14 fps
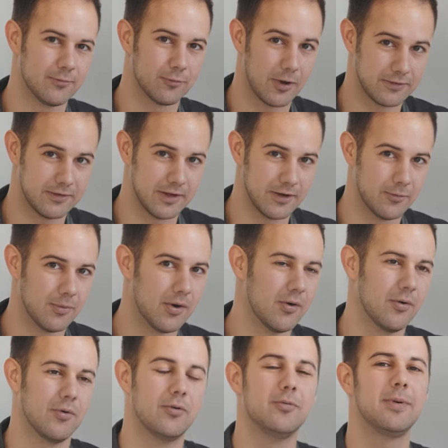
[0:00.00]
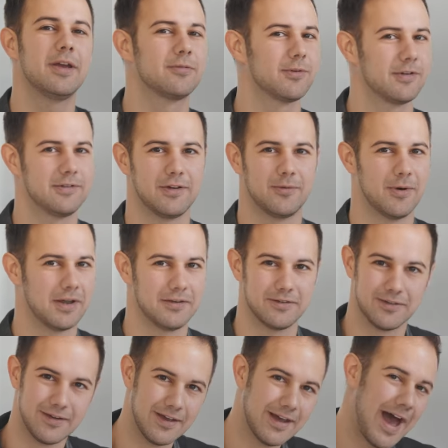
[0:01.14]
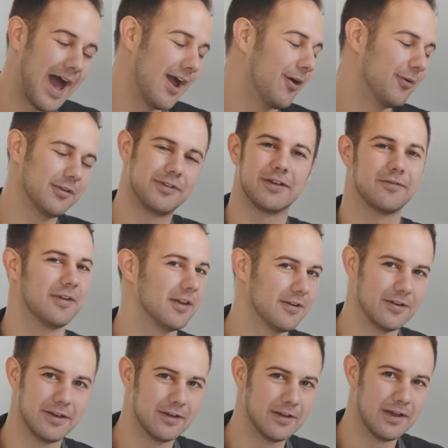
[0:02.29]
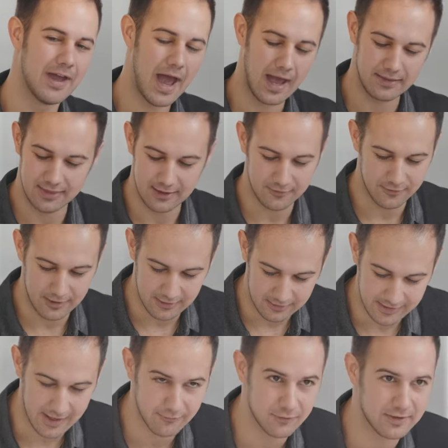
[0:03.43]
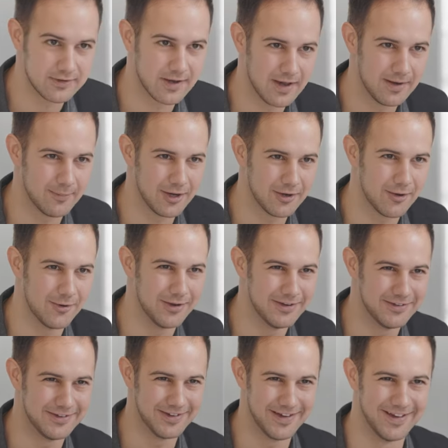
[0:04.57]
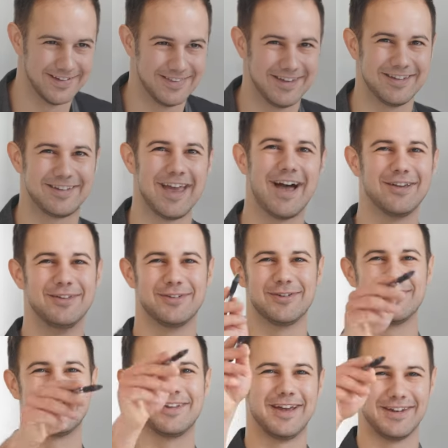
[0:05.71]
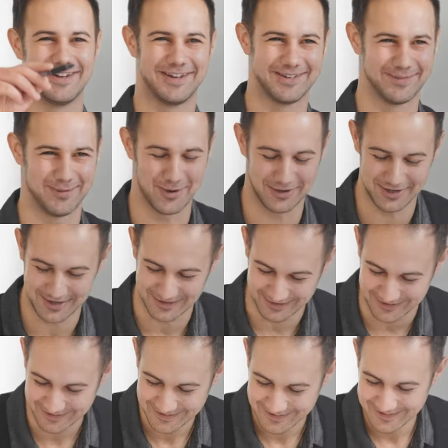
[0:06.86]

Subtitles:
rustic. Well, who makes rustic wines? I always think of Italy. I think of Italy every time I go into, the Italians are excited because I'm going to Italy.